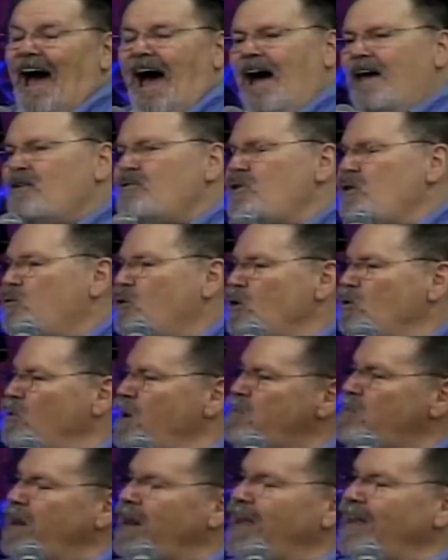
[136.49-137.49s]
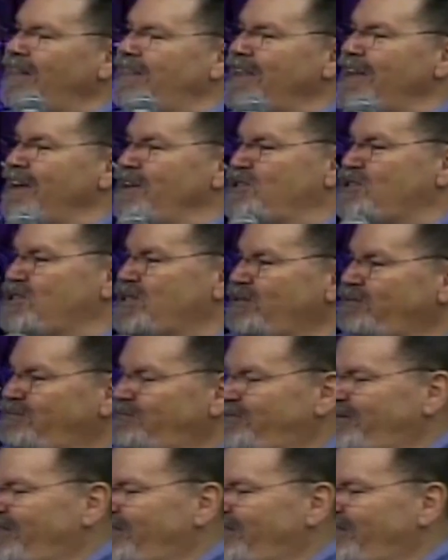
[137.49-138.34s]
I don't know where women get this.